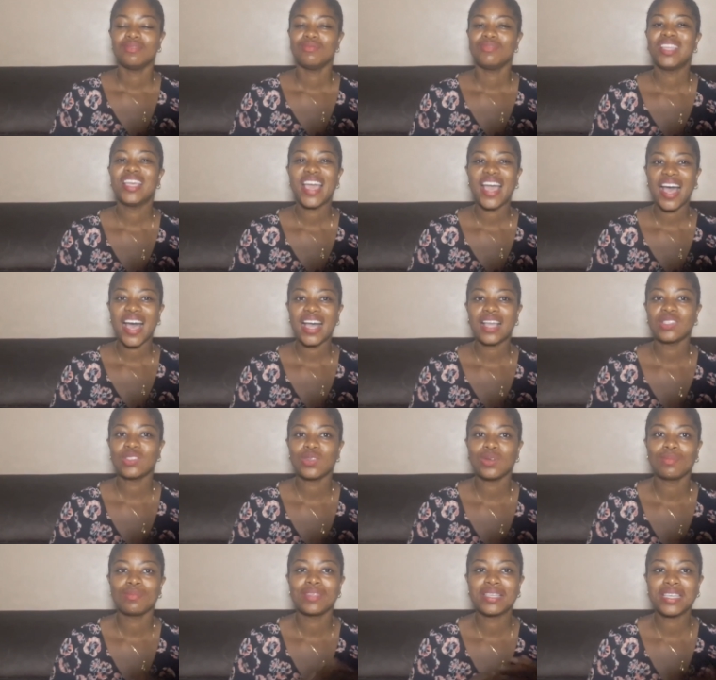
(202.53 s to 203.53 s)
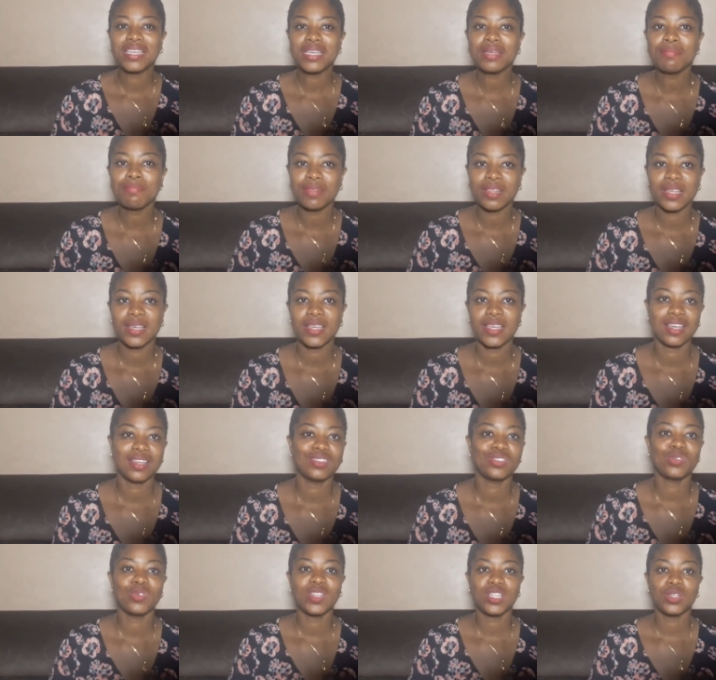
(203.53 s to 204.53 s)
There are some key
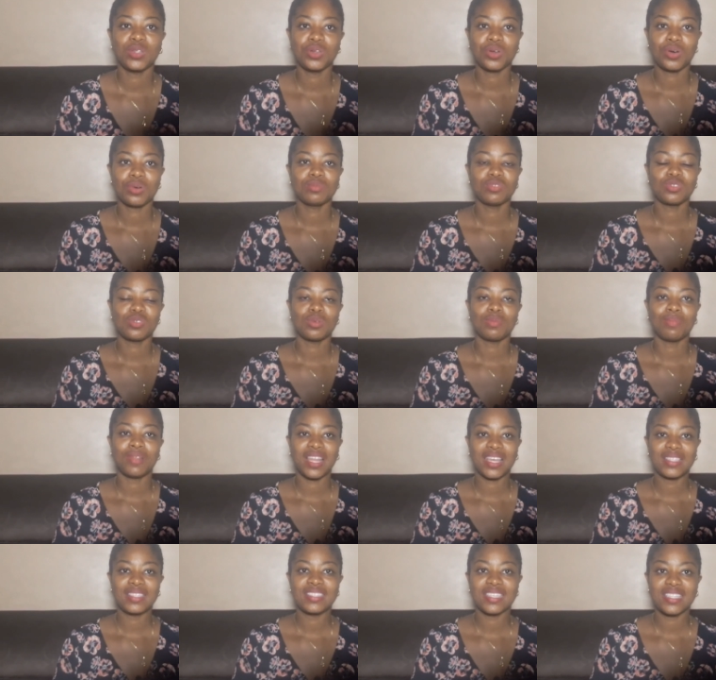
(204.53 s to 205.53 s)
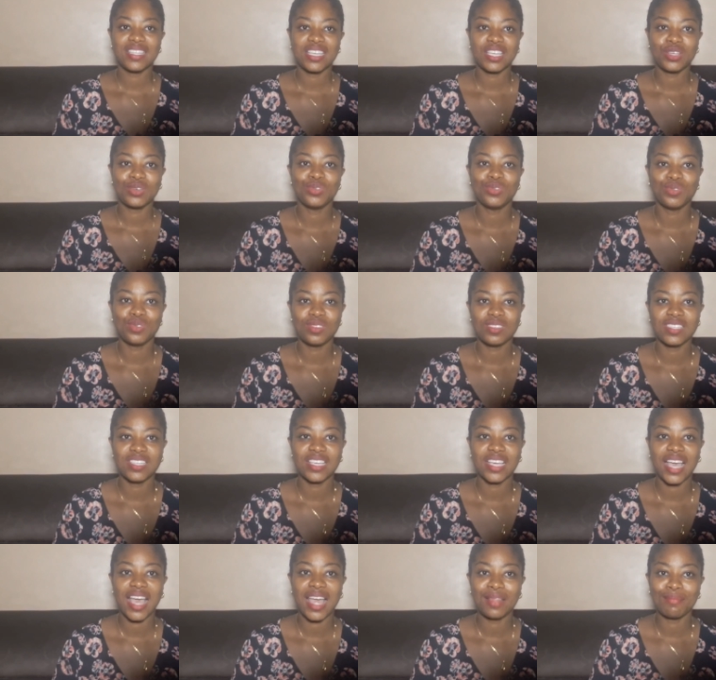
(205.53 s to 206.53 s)
players when it comes to planting
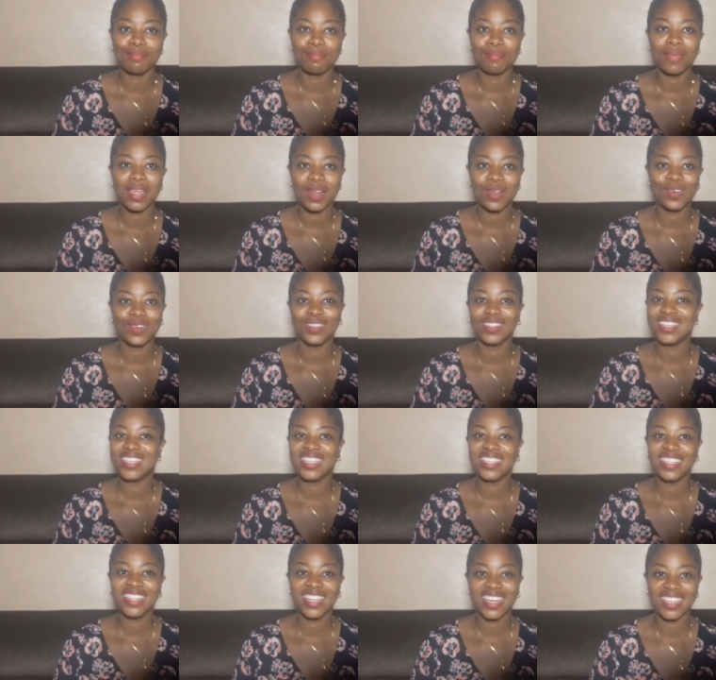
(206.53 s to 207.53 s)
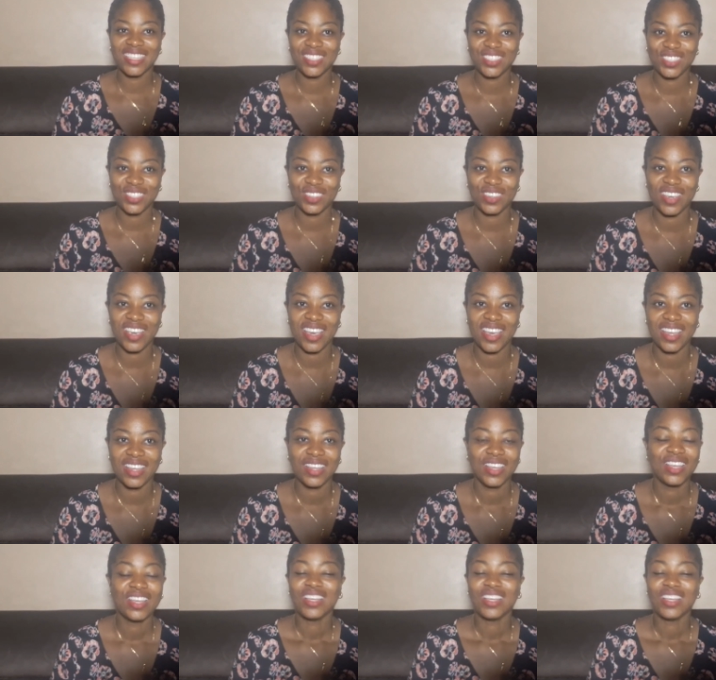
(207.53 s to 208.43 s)
egusi and melon in Nigeria.